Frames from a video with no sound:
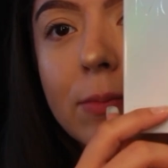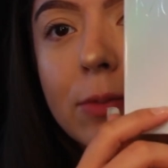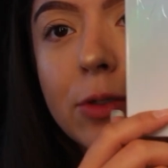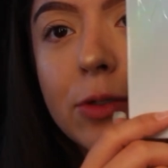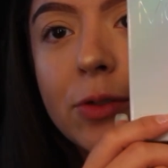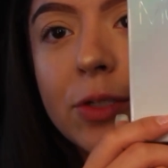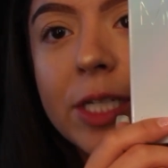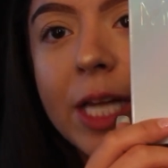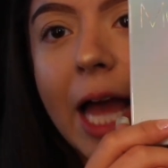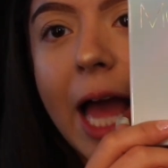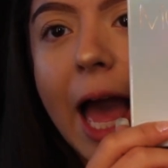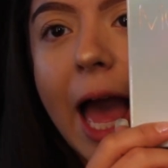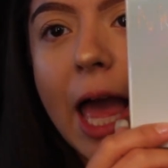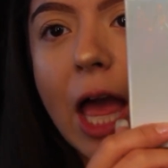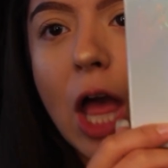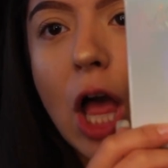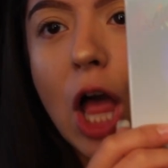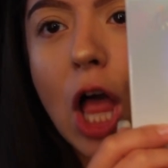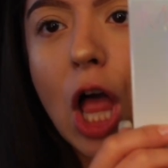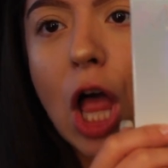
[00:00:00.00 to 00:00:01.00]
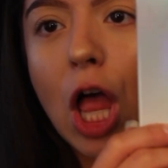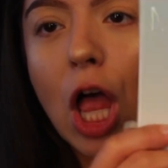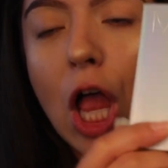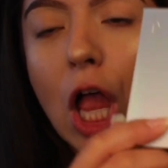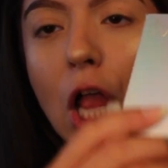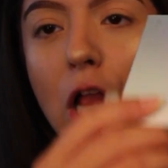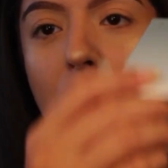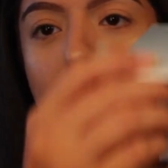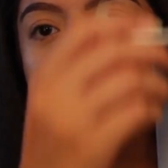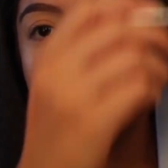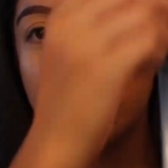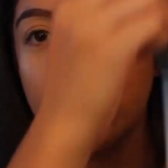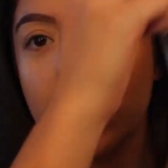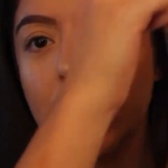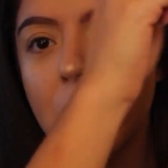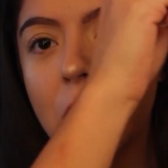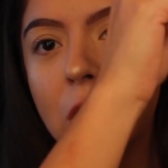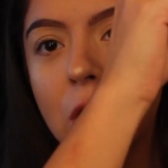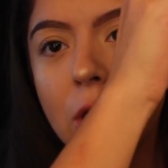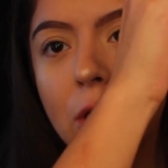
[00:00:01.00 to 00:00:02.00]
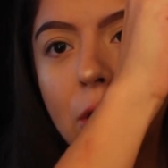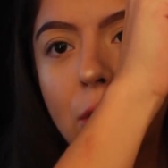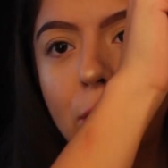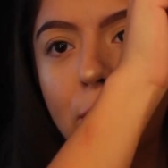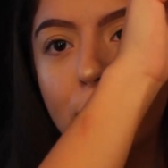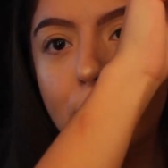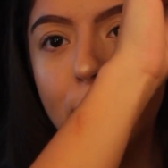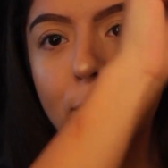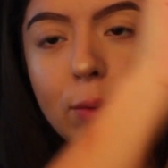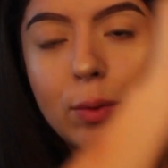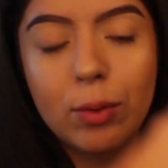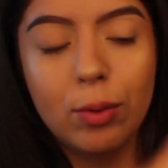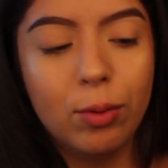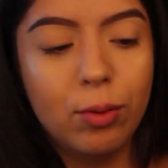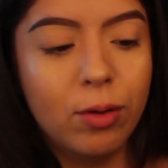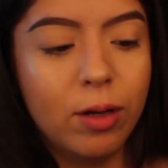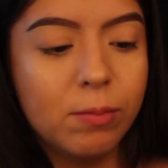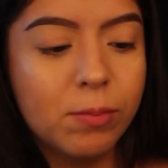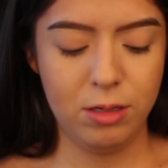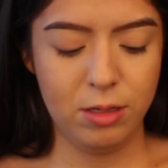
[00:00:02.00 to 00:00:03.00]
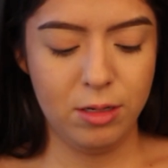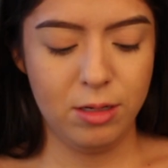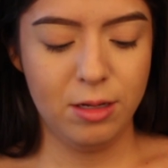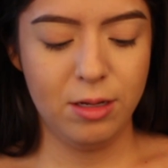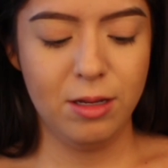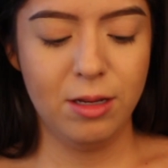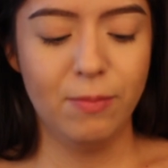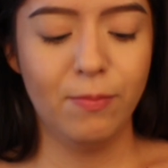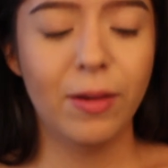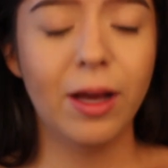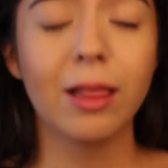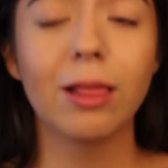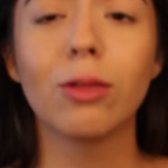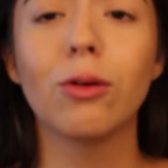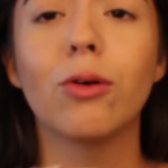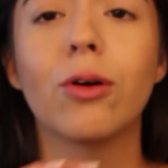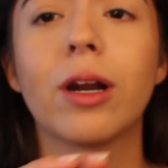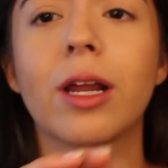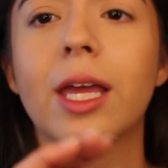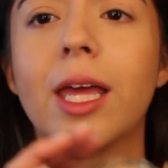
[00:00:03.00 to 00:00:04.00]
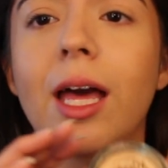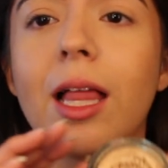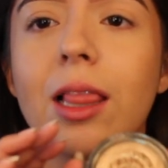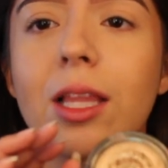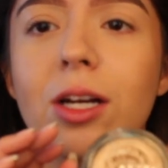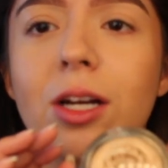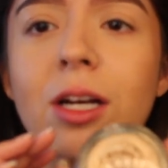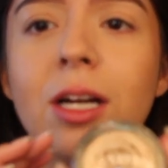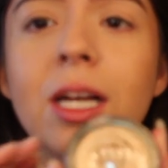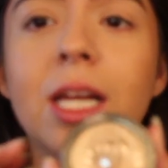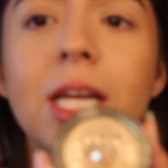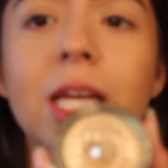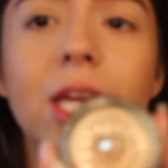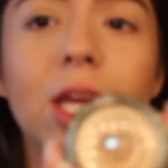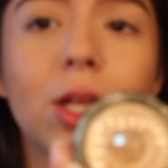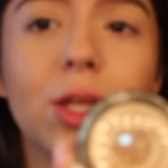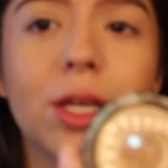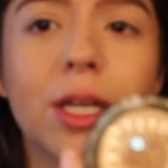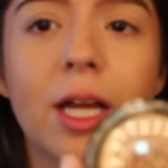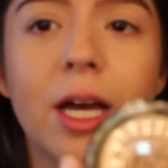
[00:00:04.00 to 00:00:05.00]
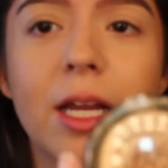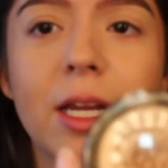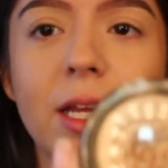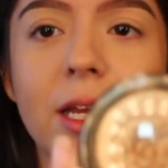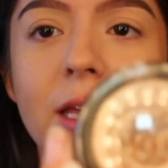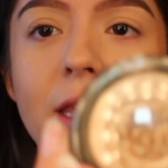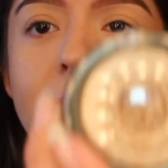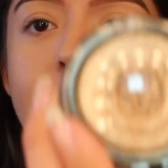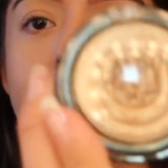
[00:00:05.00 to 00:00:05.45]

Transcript: Moonchild. Oh, my Laura Geller Gilded Honey.